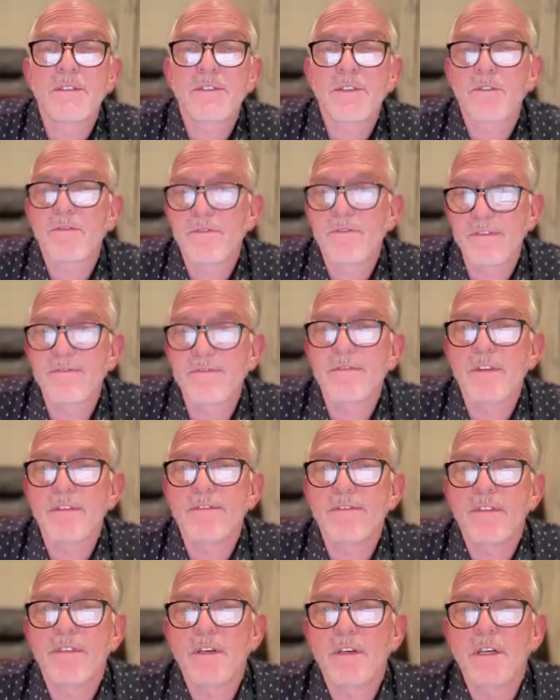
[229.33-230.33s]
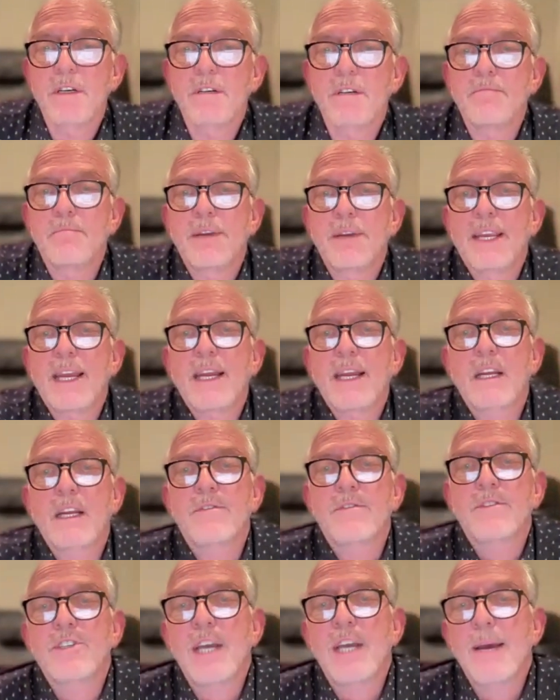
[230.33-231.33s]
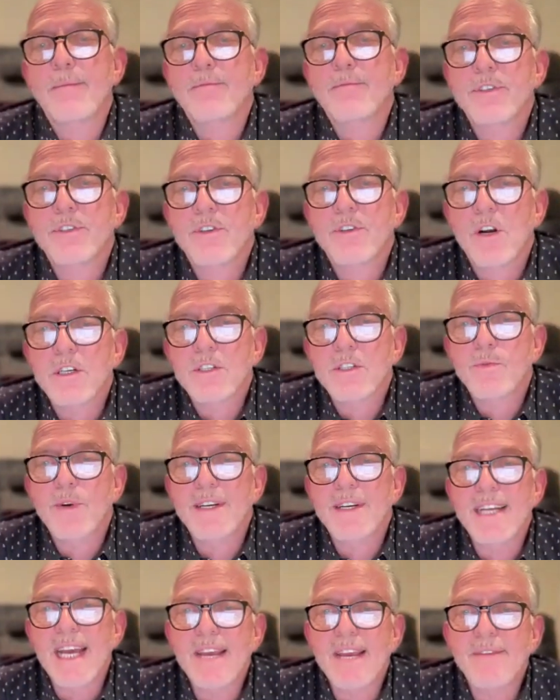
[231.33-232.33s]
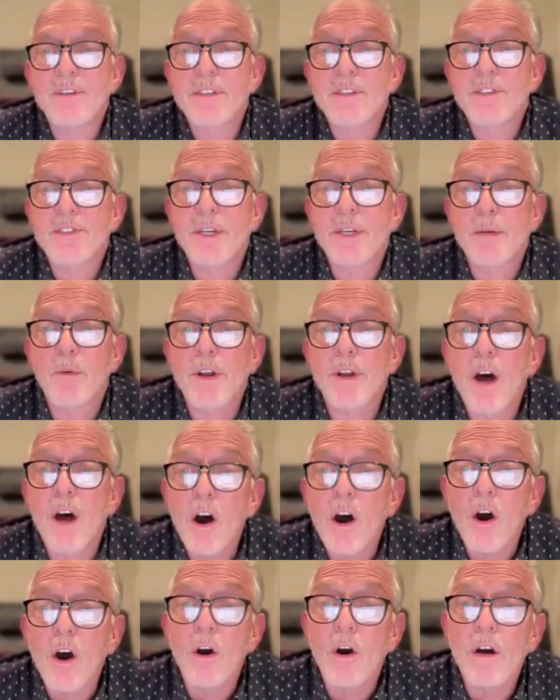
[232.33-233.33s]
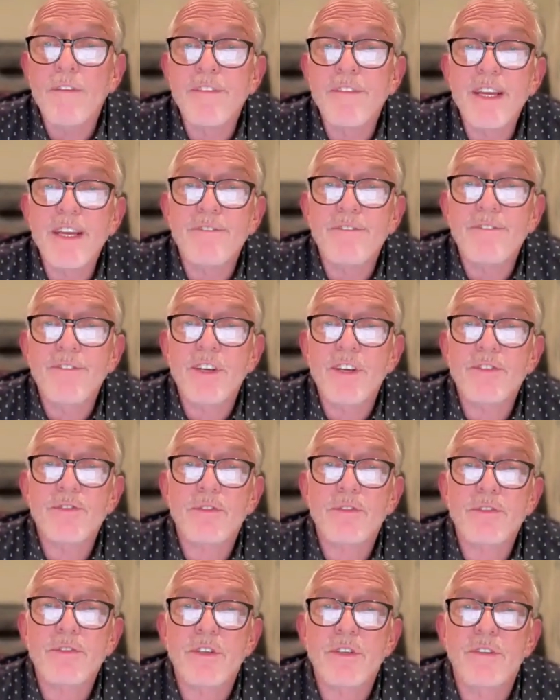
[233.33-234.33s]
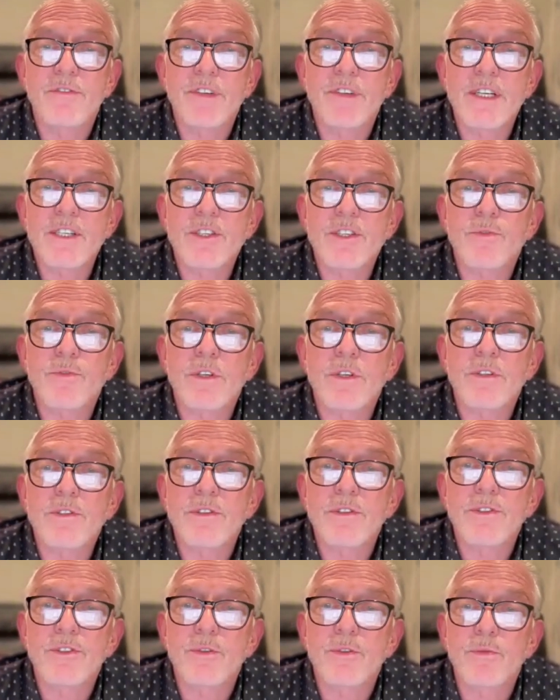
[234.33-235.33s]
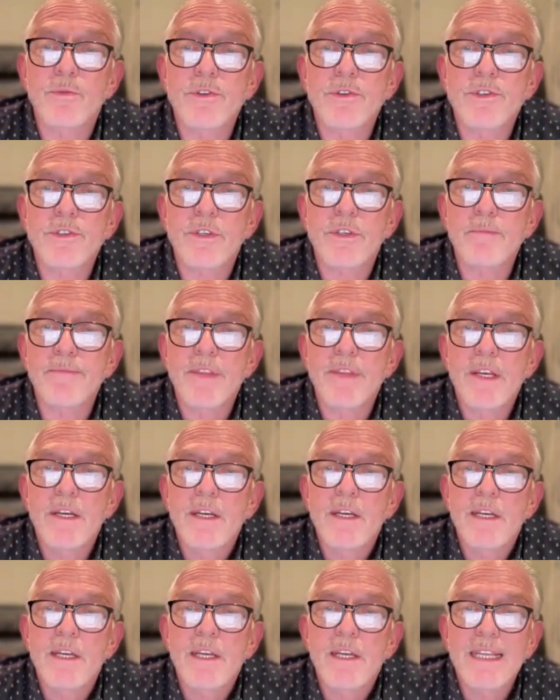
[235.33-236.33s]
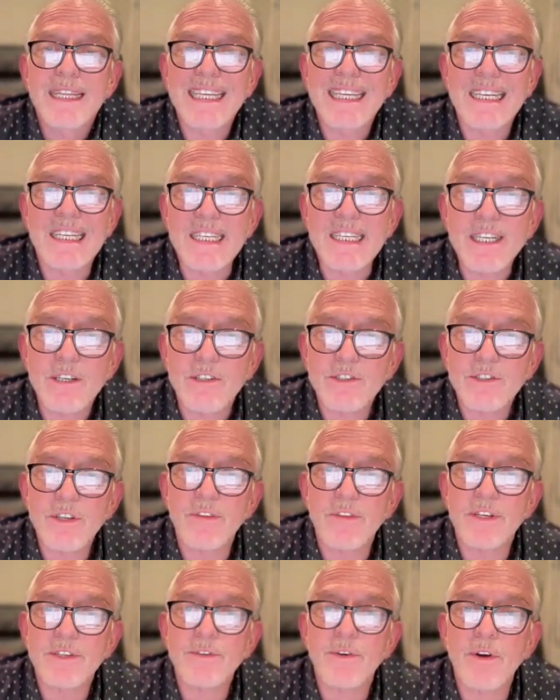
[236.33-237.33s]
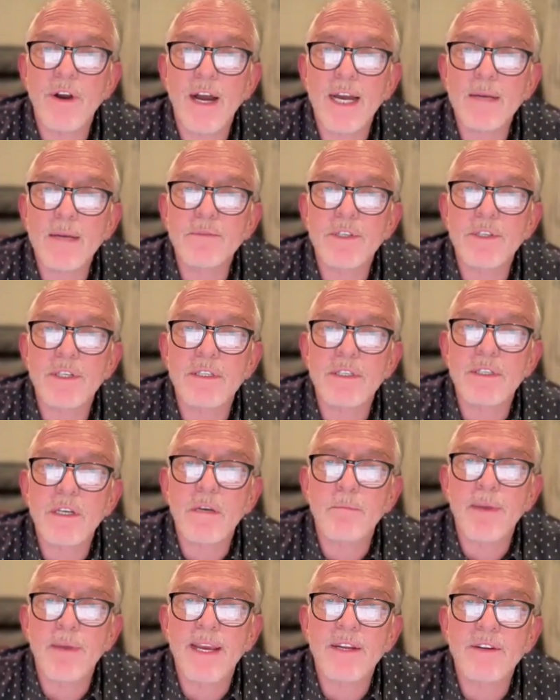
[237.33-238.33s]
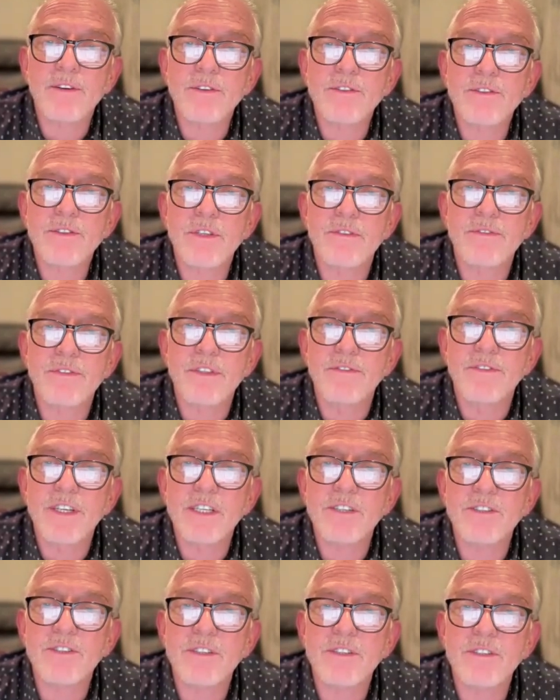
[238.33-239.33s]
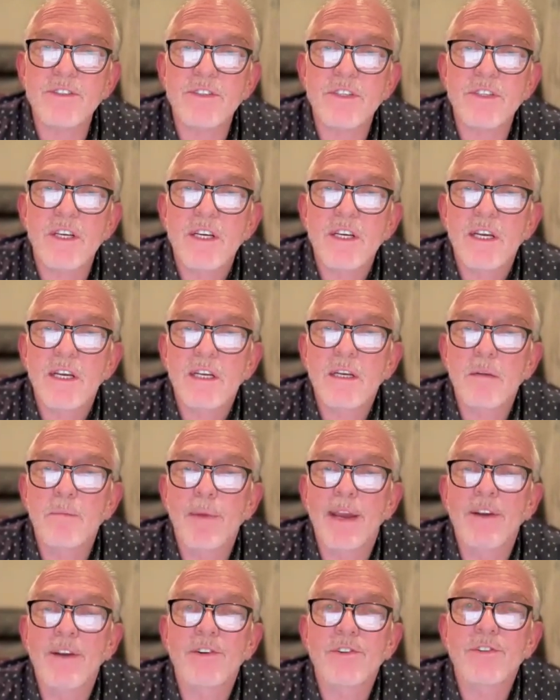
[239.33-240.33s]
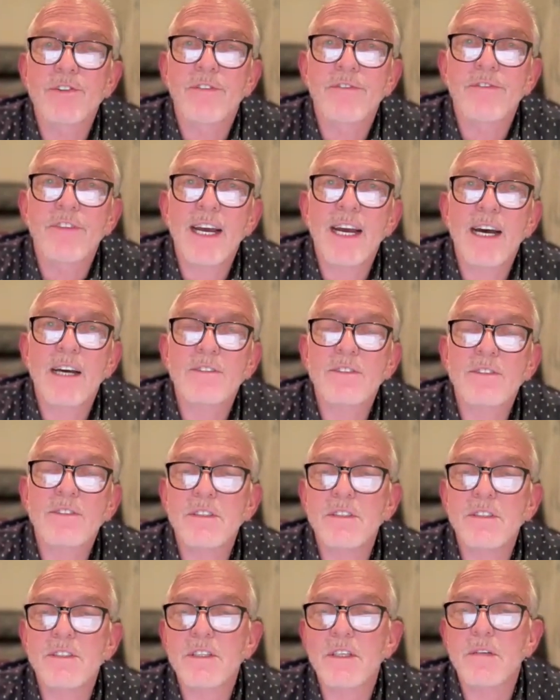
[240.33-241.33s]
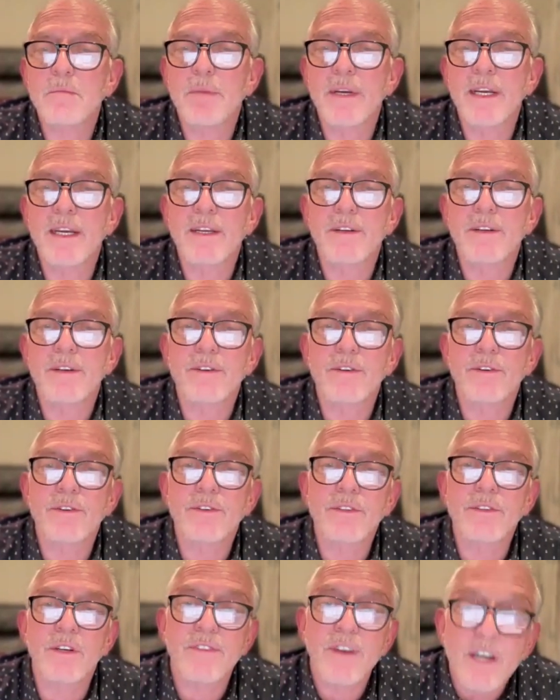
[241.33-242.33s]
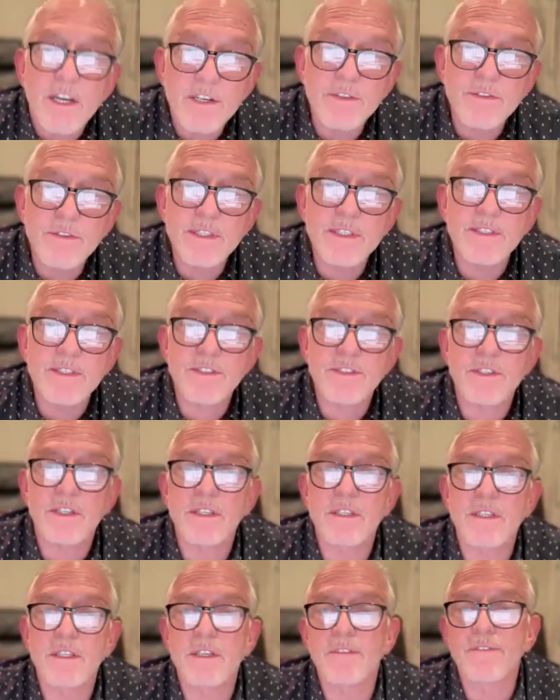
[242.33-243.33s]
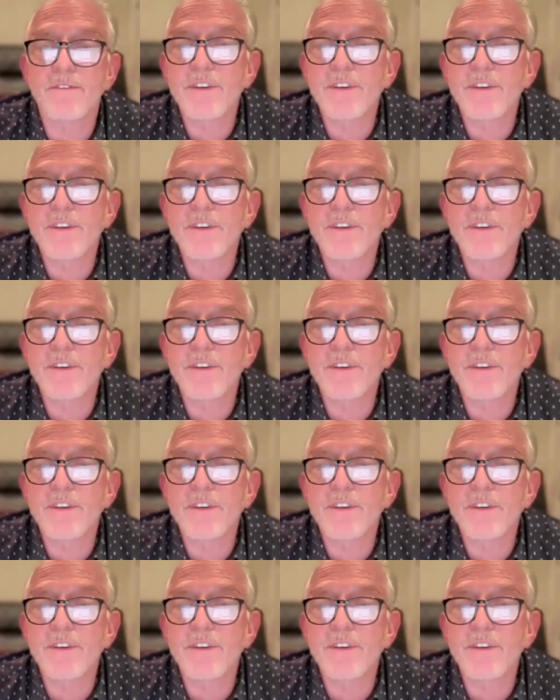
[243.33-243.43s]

So the beginning of the chapter starts where David assembled all of the officials of Israel to Jerusalem, the leaders of the tribes and commanders of divisions, commanders of thousands, commanders of hundreds, and